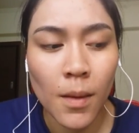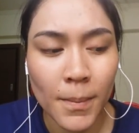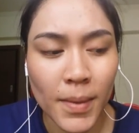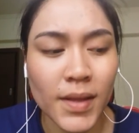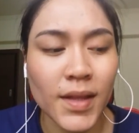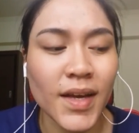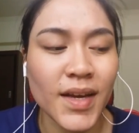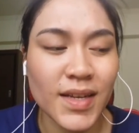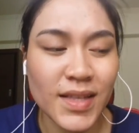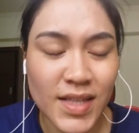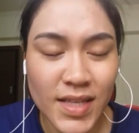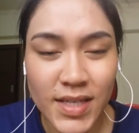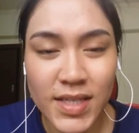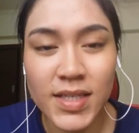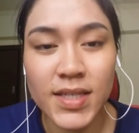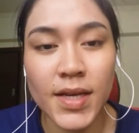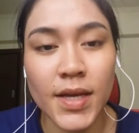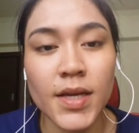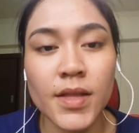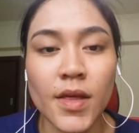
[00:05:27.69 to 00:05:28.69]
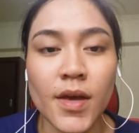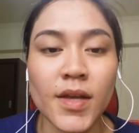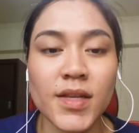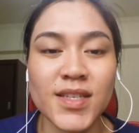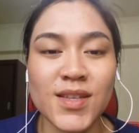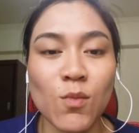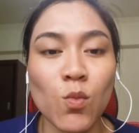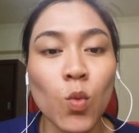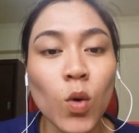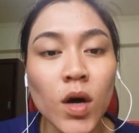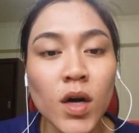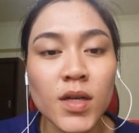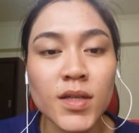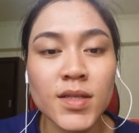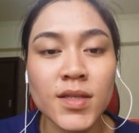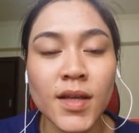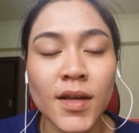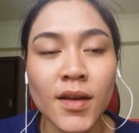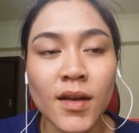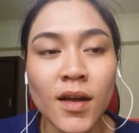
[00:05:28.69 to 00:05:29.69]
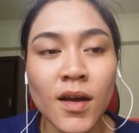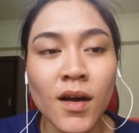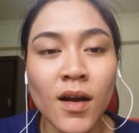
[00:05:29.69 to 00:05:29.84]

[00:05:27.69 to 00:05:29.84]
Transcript: But like this day, there are some words that